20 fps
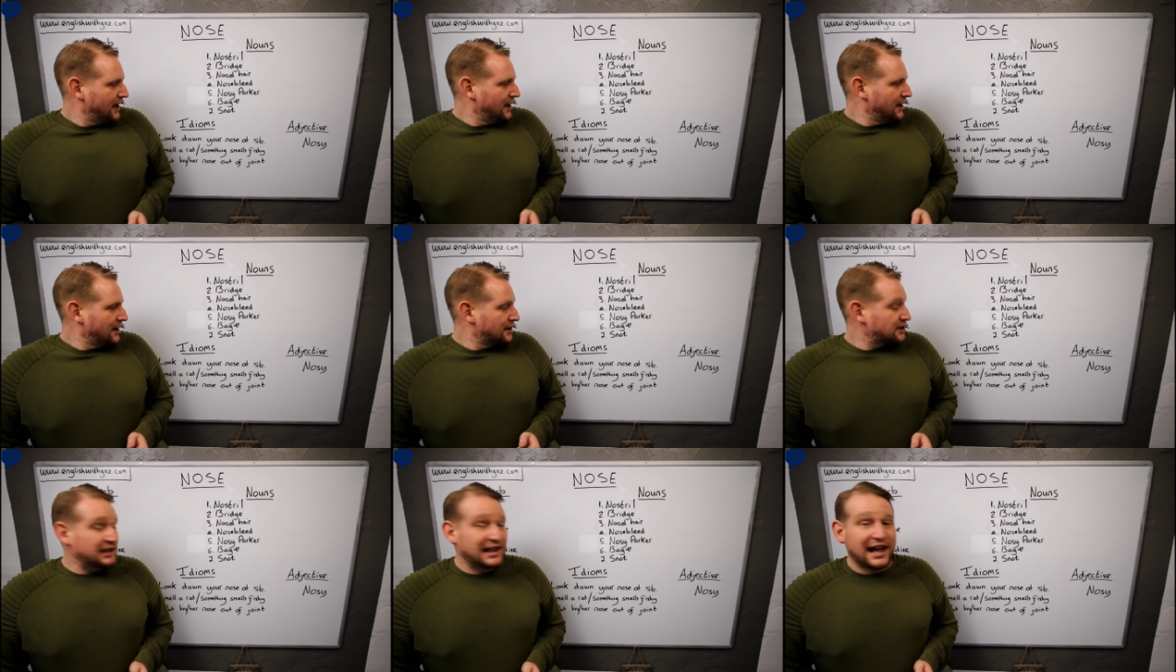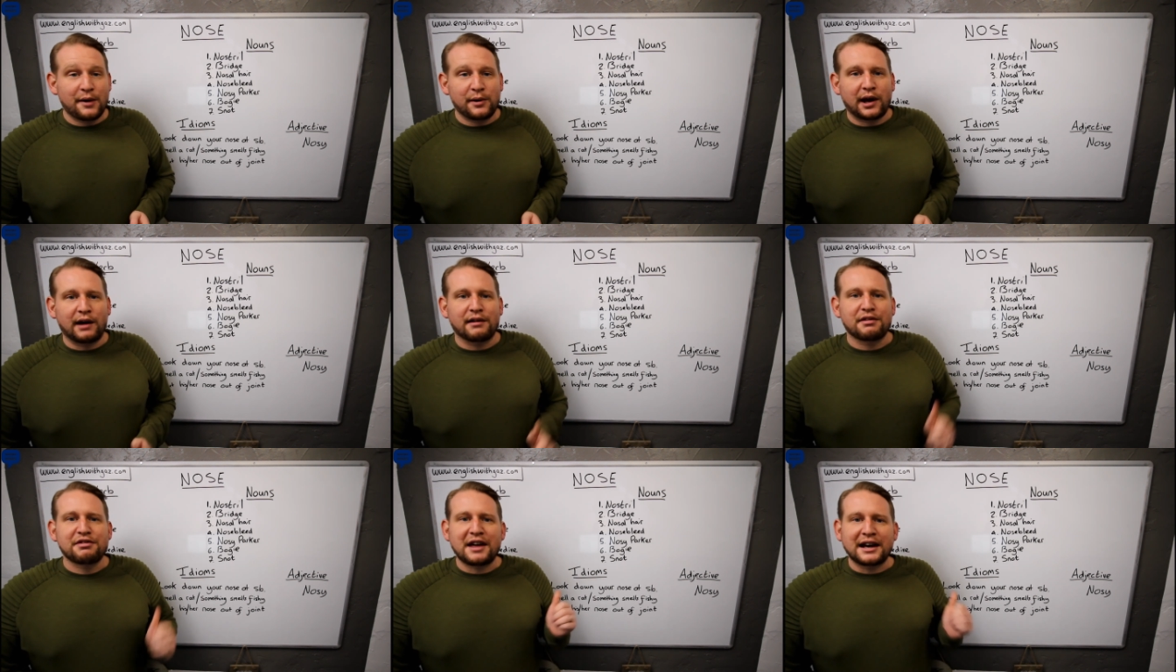So there we
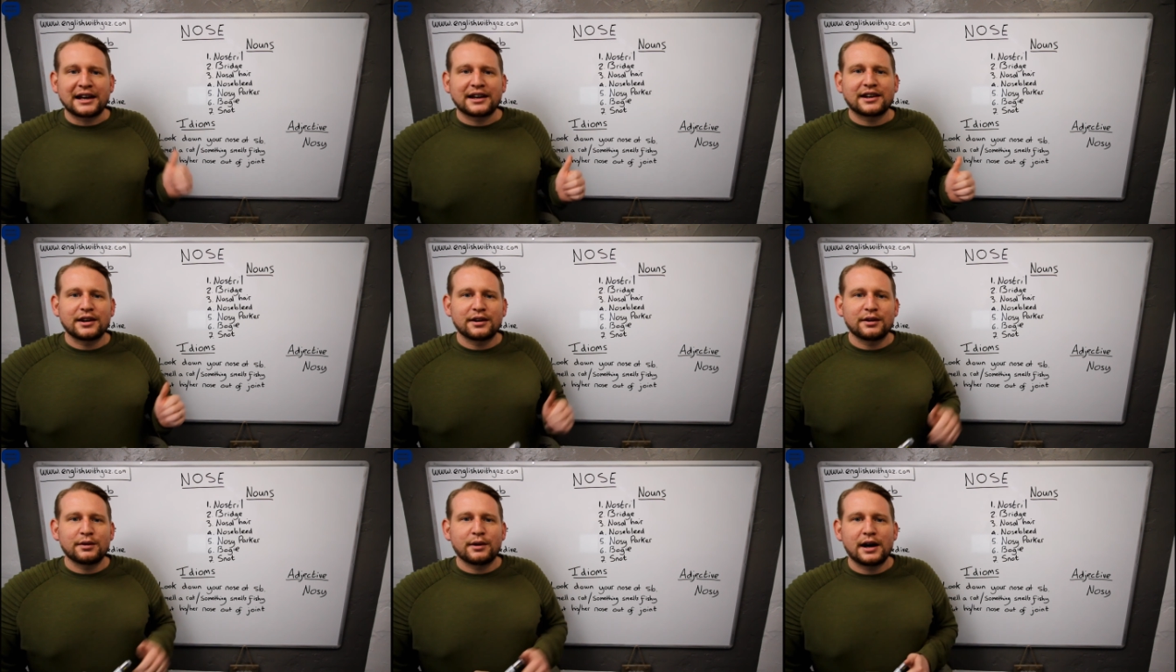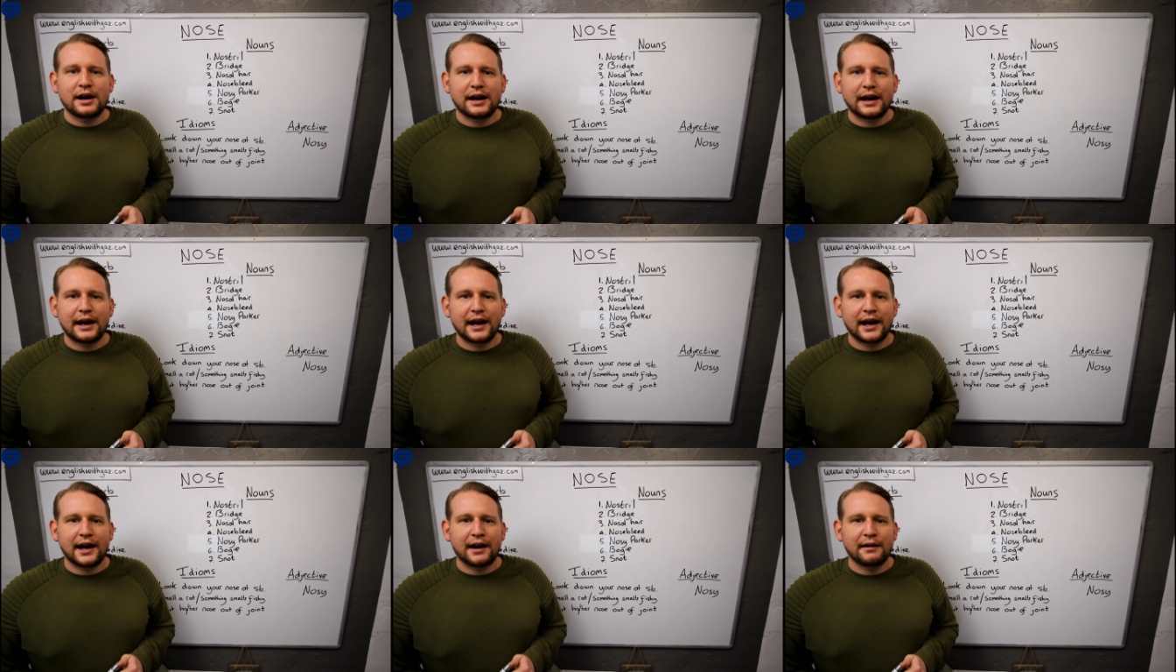go. Thank you
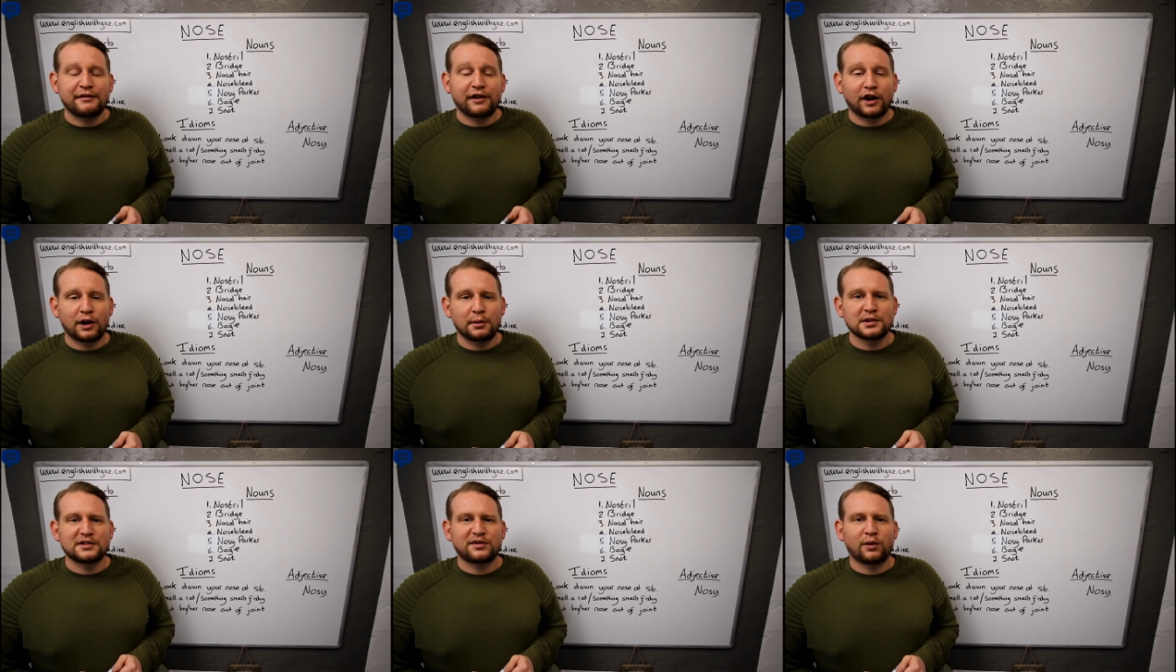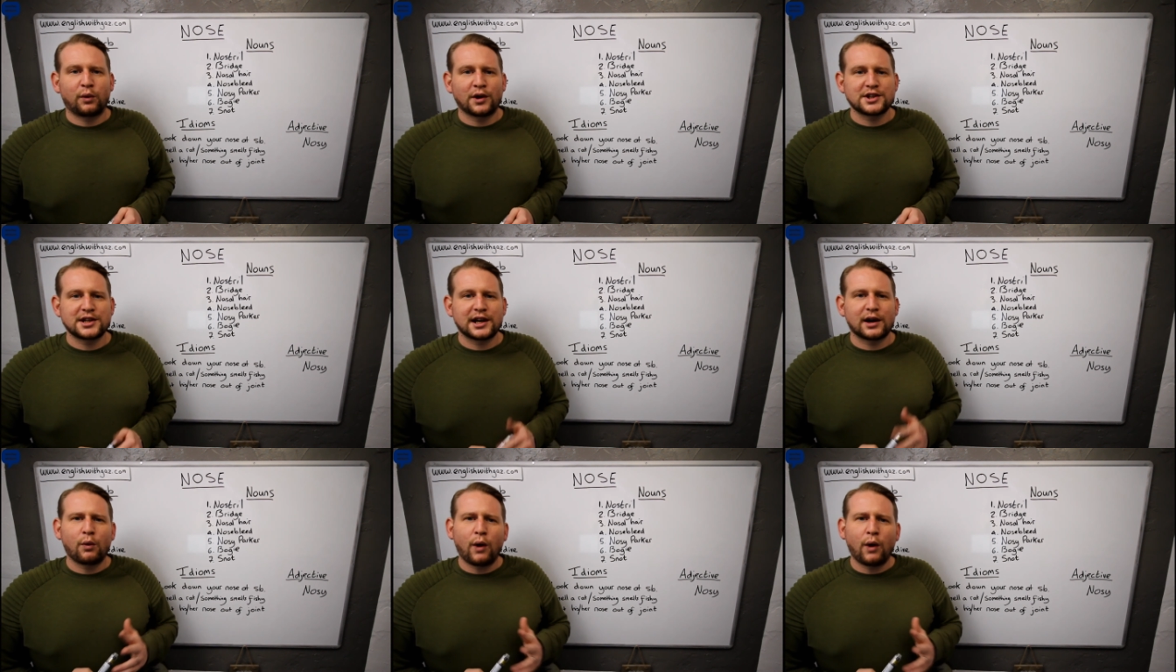uh, very much for watching.